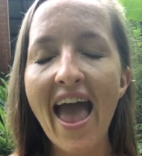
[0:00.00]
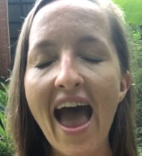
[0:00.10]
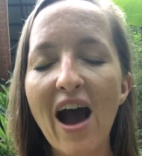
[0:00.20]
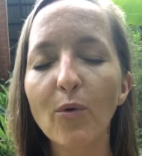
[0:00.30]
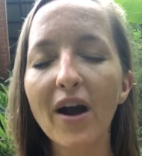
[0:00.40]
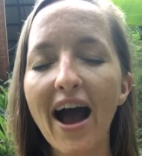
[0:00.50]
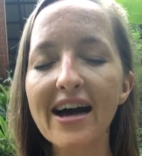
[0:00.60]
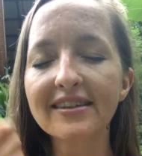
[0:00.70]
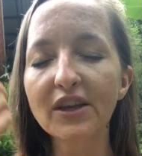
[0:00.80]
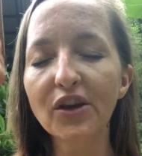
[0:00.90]
And we're
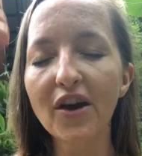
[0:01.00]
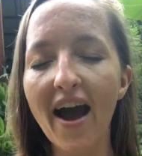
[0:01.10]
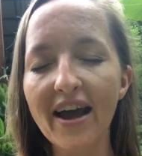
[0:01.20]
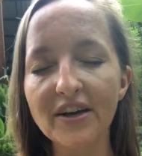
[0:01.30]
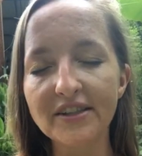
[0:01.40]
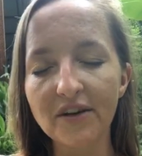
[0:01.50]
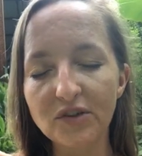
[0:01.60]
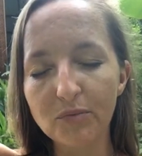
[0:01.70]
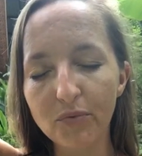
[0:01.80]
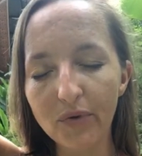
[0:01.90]
asking your higher self
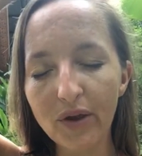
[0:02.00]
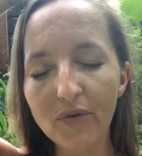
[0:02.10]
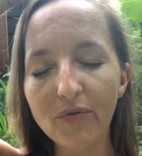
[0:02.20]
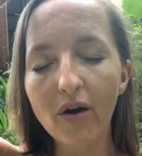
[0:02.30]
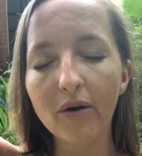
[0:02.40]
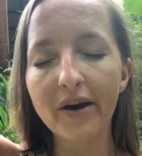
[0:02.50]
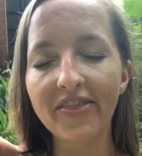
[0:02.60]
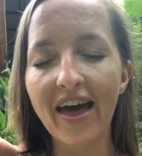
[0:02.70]
to bring forward